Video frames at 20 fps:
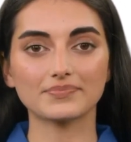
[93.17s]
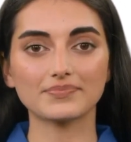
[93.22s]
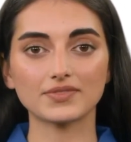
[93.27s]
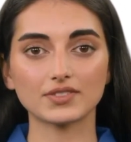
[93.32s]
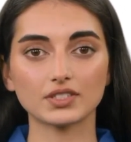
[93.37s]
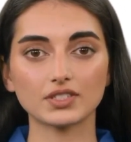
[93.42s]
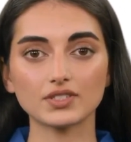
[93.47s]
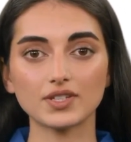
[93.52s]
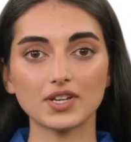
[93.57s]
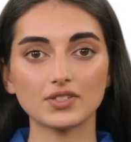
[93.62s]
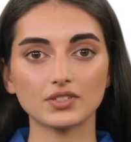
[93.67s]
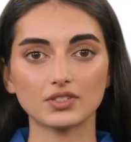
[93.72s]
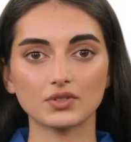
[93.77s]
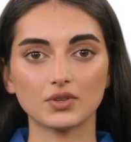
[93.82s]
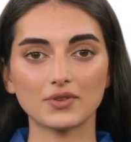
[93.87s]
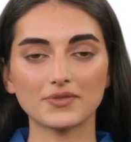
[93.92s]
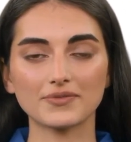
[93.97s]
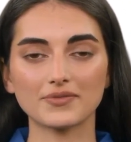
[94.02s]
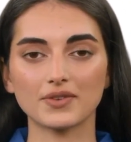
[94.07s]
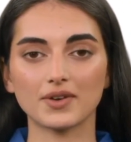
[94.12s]

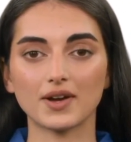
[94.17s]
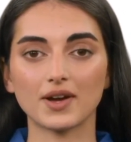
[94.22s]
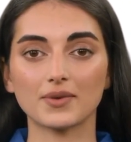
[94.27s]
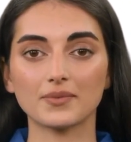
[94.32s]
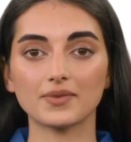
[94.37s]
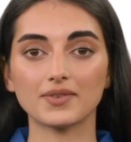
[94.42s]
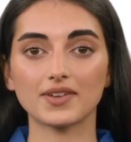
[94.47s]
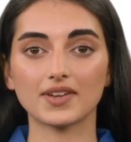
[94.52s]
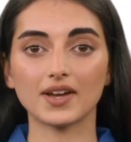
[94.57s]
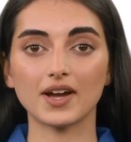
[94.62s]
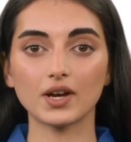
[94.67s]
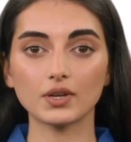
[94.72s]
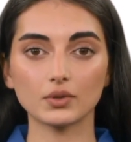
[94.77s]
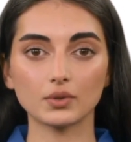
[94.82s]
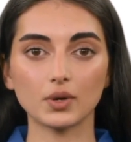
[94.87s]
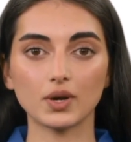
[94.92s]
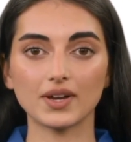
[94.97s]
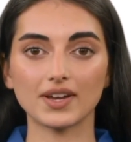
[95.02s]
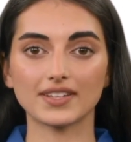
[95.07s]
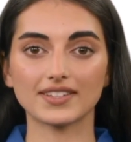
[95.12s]
Structural form.
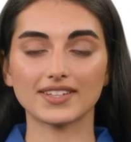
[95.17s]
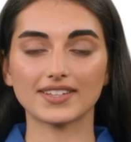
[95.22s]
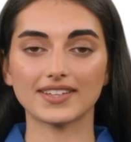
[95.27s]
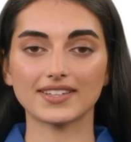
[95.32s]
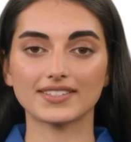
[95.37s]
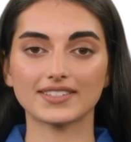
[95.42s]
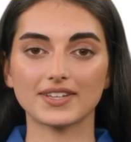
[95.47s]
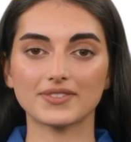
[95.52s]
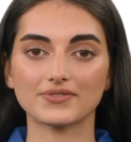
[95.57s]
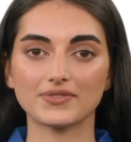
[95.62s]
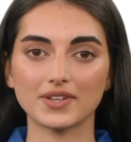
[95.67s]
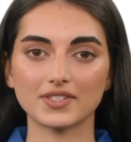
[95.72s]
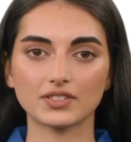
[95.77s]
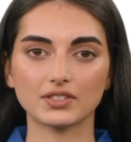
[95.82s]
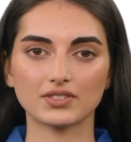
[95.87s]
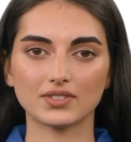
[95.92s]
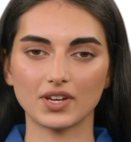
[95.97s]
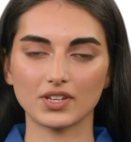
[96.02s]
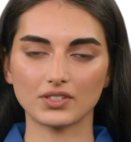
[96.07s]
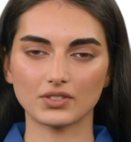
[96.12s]
According to the different
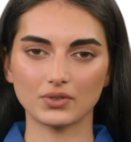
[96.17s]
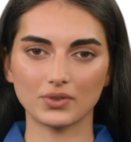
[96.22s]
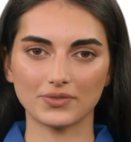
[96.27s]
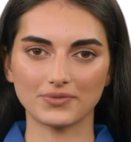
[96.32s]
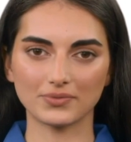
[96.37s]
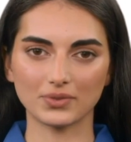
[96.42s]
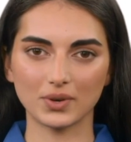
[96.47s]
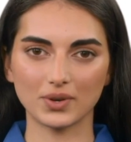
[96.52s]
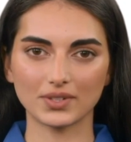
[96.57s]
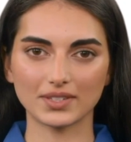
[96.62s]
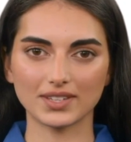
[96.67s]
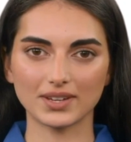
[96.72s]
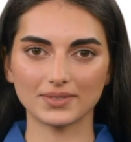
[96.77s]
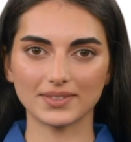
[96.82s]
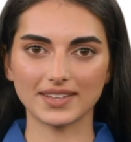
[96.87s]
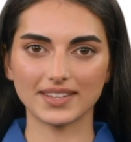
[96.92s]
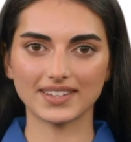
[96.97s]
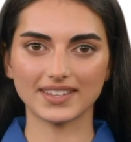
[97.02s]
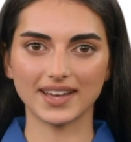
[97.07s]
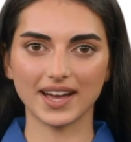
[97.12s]
structural forms of
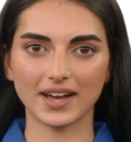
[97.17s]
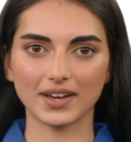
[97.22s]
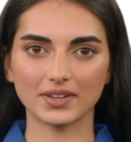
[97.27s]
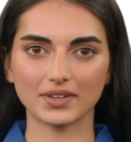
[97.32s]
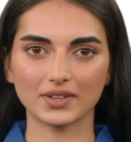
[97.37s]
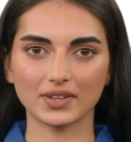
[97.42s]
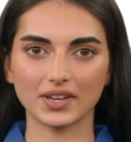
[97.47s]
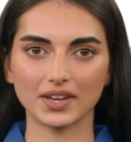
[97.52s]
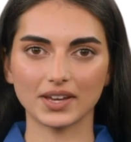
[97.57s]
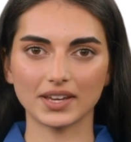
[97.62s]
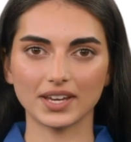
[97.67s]
the slider,